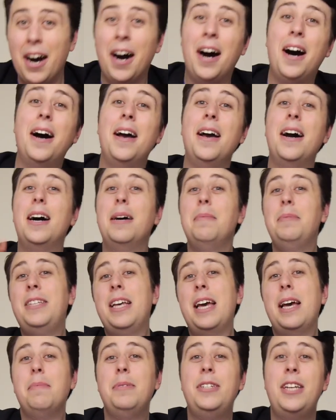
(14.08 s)
Hi, I'm
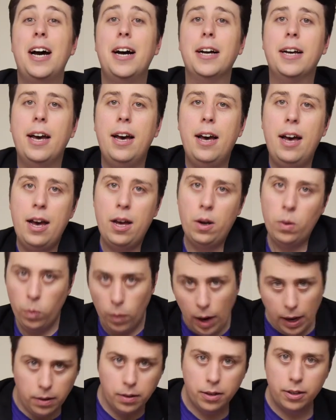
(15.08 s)
Sam Tucker, and
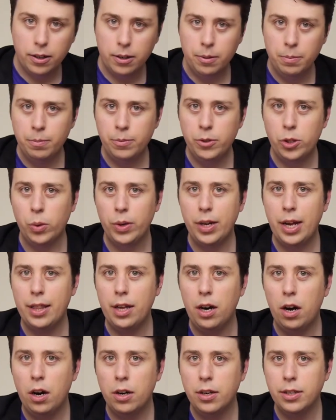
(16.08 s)
welcome to
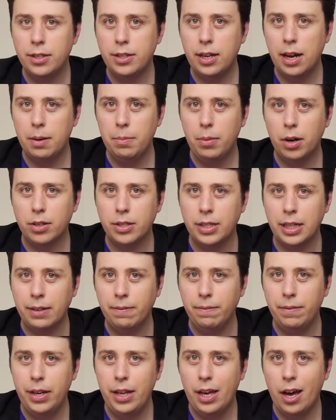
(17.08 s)
another Honest
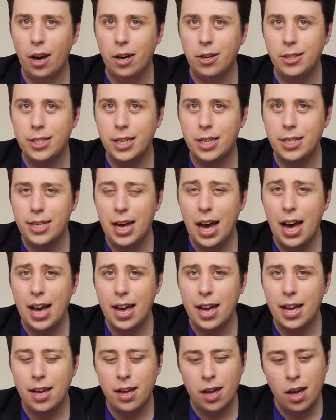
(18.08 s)
Unboxing video.
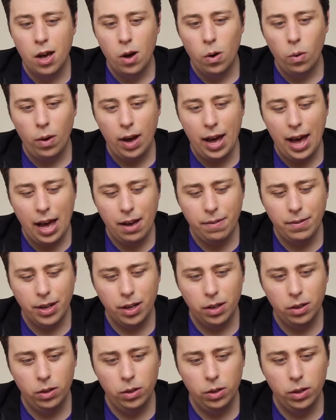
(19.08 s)
Today, we're having
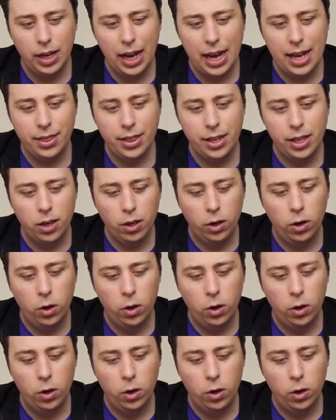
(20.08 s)
a look at the